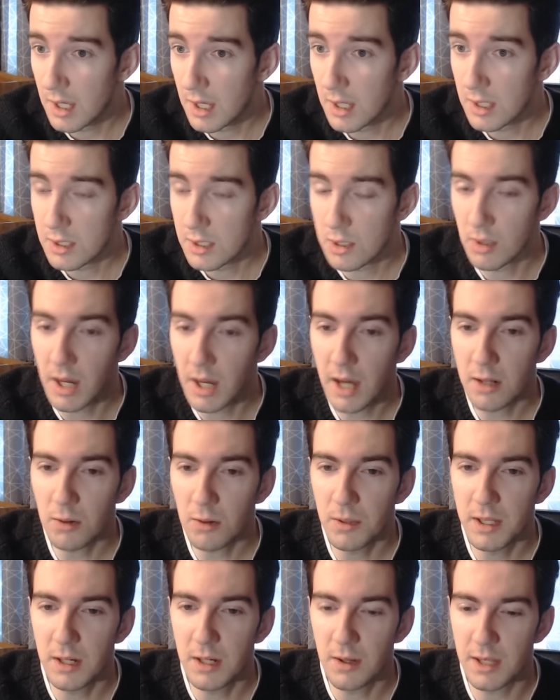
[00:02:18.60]
So not
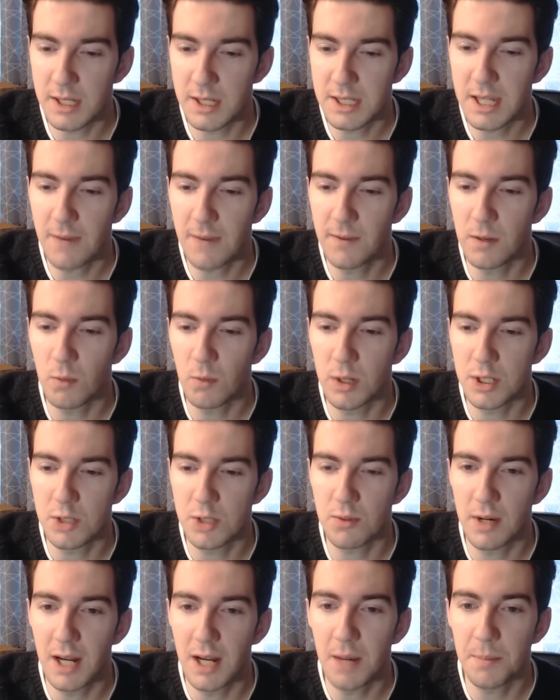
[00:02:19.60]
only are they seven and one
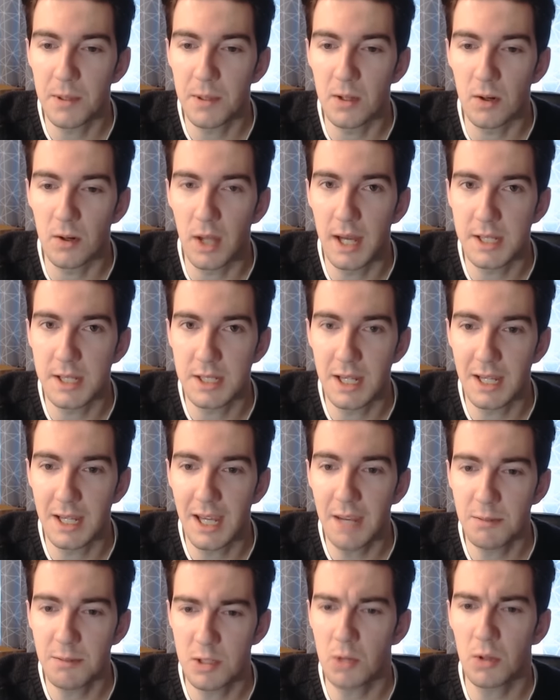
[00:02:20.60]
straight up in their last eight
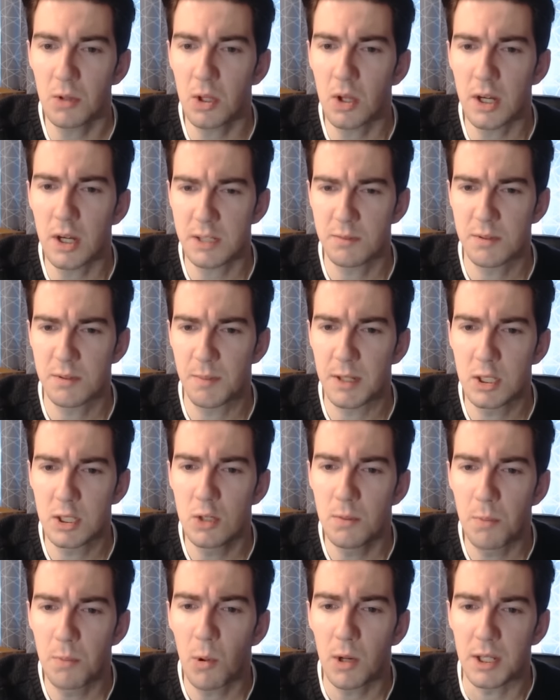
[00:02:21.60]
games, the only loss was by two
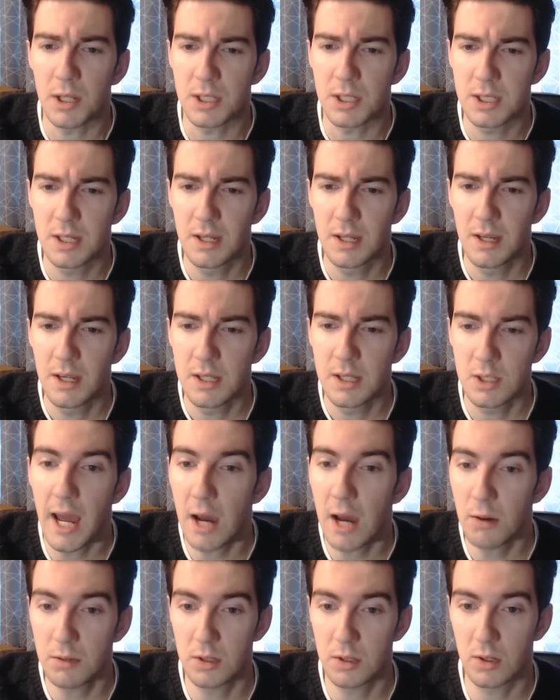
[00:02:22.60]
points. So
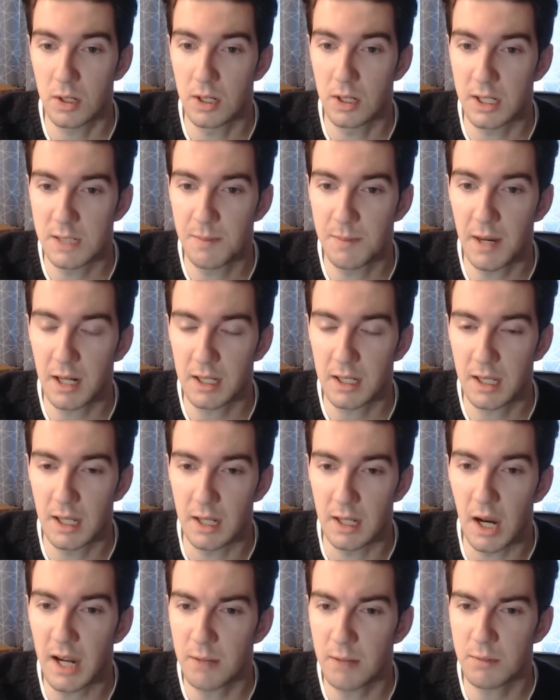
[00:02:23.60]
now you're going to expect
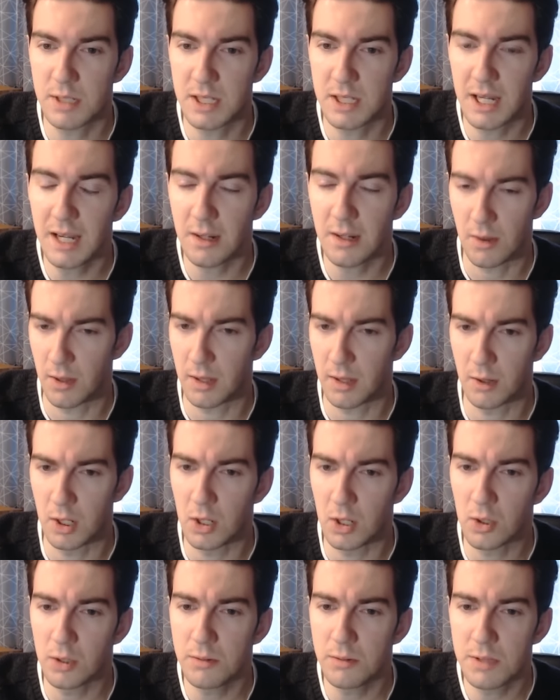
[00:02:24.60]
can Iowa State are they
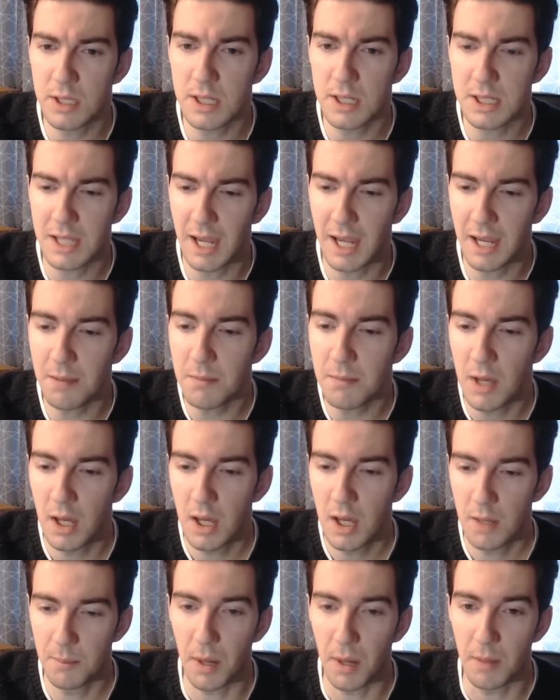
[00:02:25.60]
going to lose this game
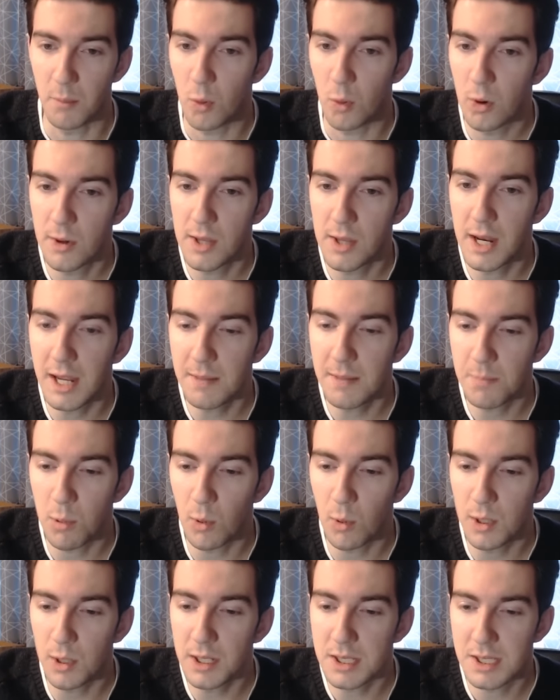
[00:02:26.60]
by more than eight
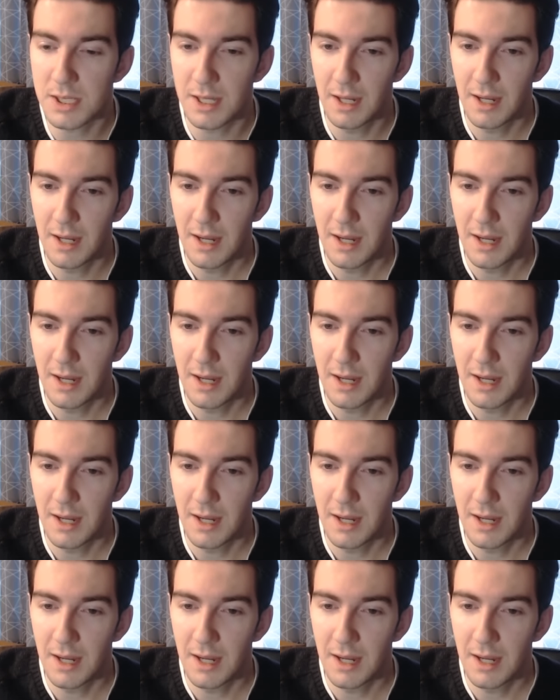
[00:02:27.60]
points?